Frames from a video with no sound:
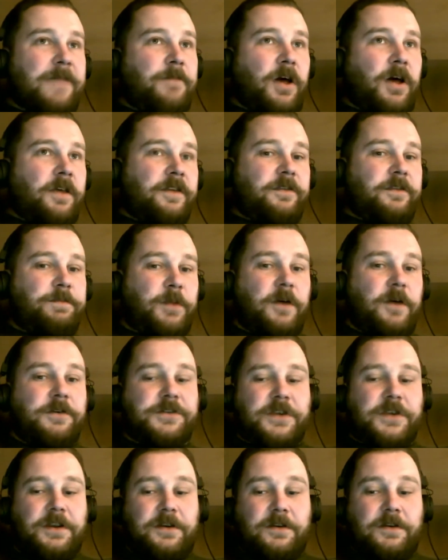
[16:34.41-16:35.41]
Paintball
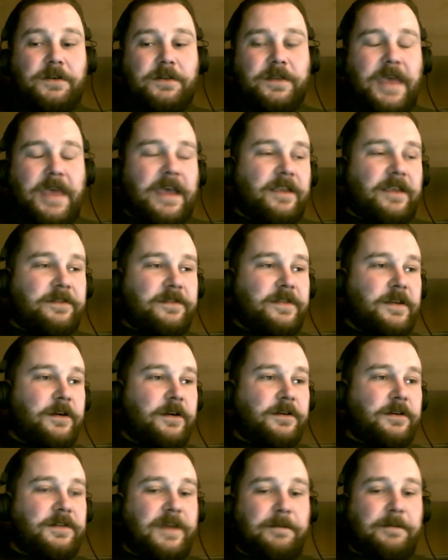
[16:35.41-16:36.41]
Explosion
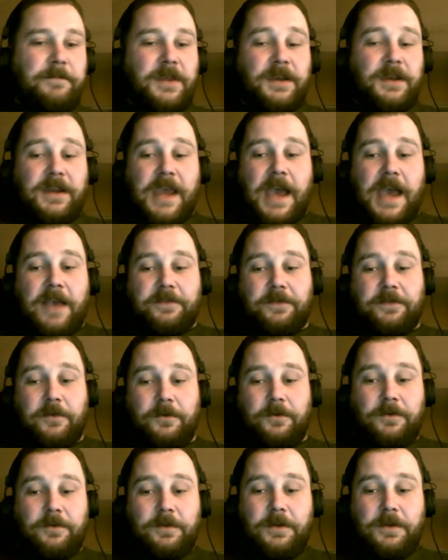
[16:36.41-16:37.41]
has their Tipman
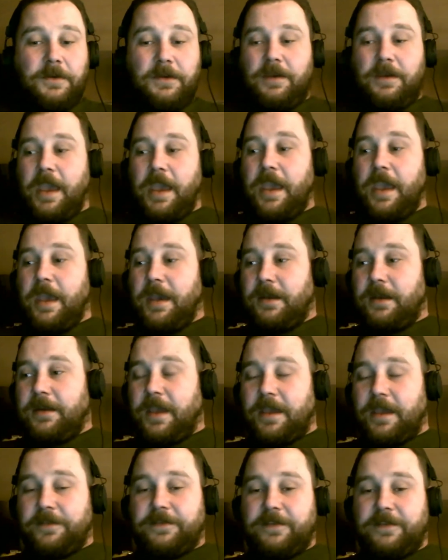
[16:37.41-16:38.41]
Castle,
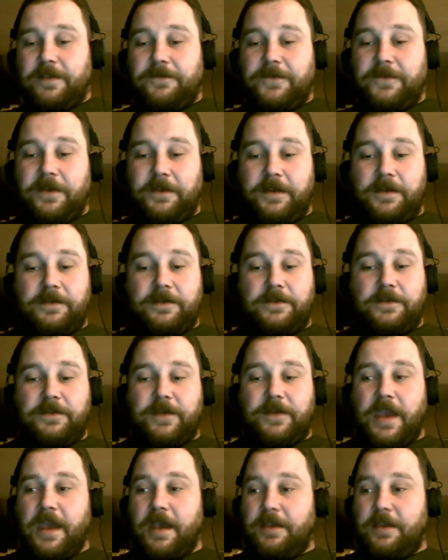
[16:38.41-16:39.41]
and SC
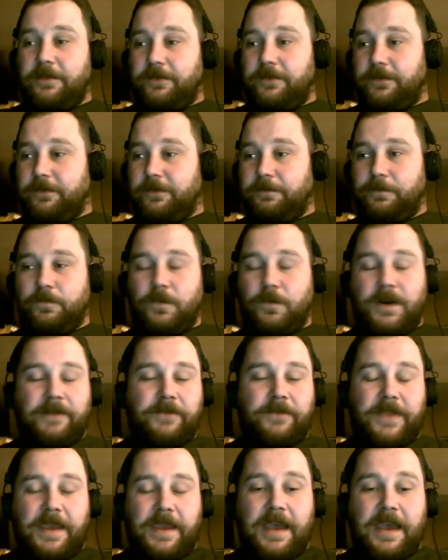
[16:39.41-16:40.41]
Village has
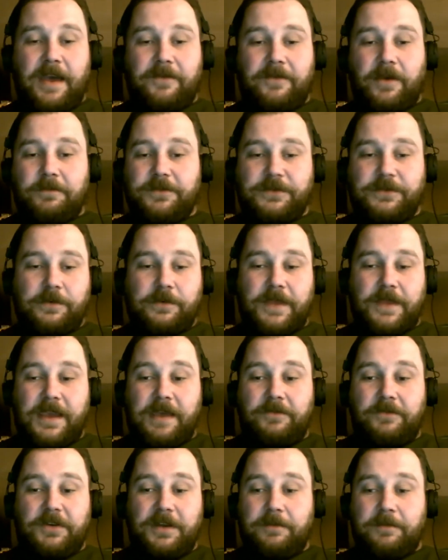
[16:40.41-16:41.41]
whatever they have. I'm
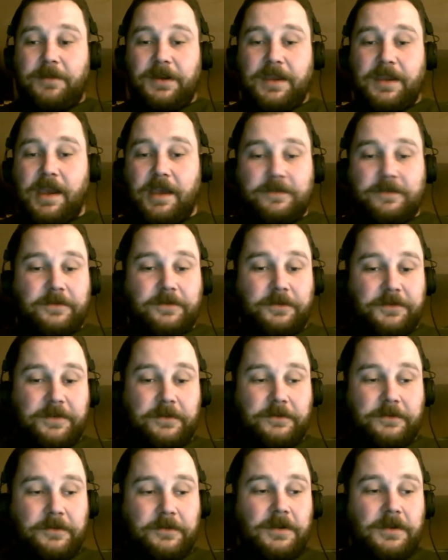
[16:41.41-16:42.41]
sure they have a Tipman
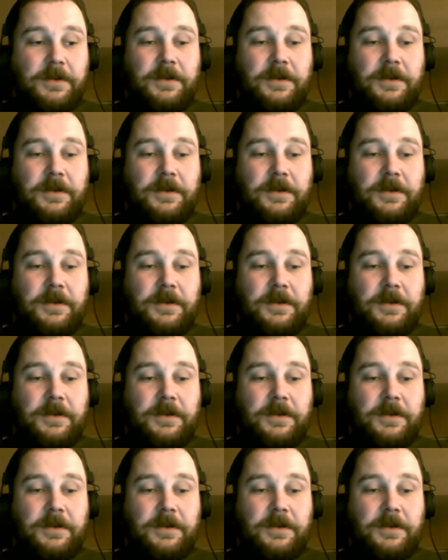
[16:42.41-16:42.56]
Castle too.